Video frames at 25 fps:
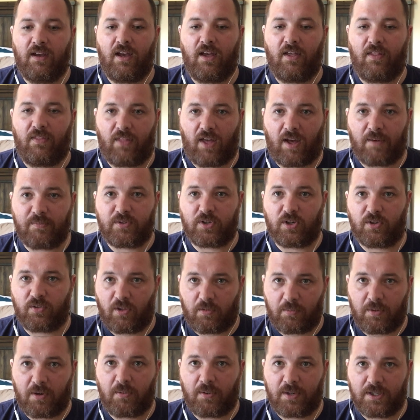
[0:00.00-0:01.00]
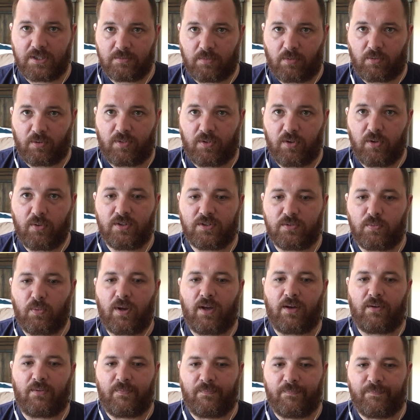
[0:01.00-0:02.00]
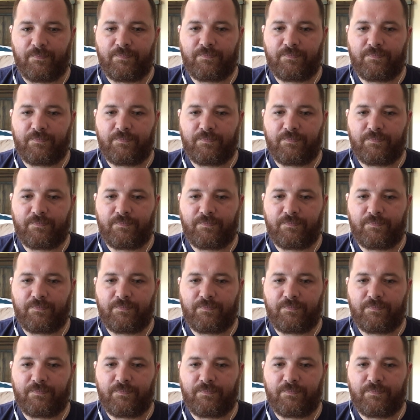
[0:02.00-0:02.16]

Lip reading: And I'm sure they'll be reasonable with you as well.